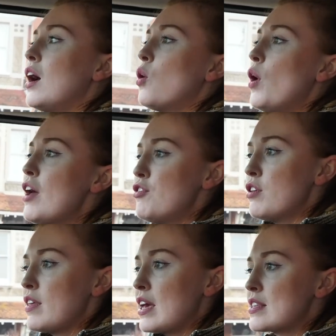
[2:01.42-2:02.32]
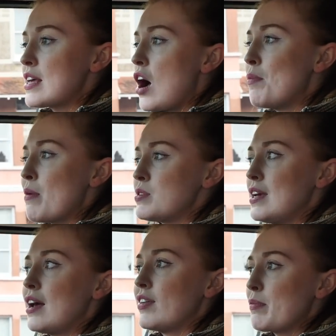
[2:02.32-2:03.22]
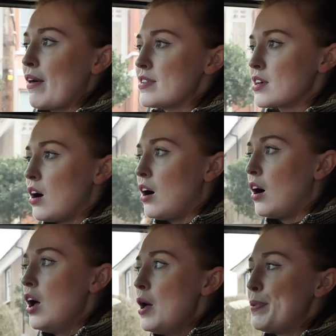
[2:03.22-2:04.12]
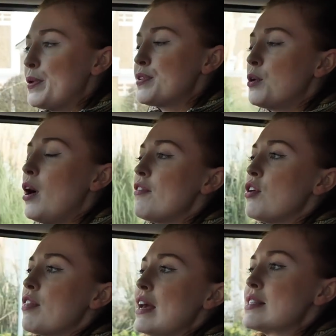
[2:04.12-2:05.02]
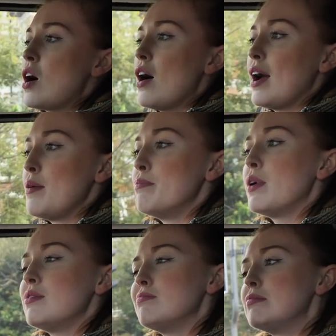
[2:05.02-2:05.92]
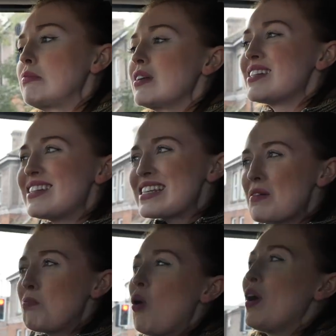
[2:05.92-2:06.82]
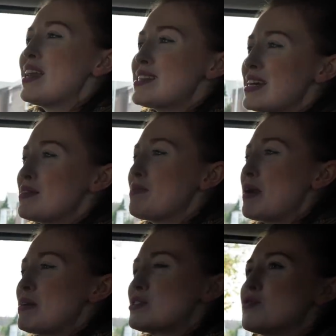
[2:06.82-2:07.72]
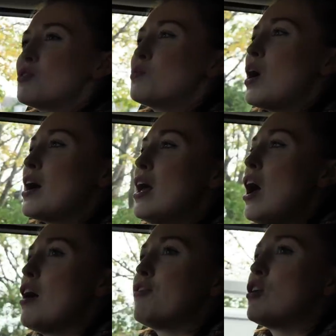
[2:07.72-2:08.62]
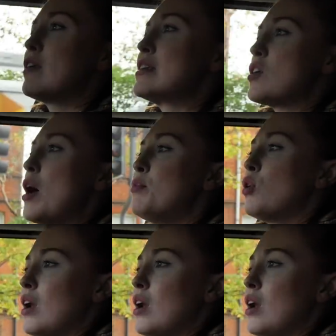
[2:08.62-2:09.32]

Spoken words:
quite a few things that I'm absolutely loving about this car, but also quite a few things that I'm disappointed, maybe is the wrong word, a few things that I'm not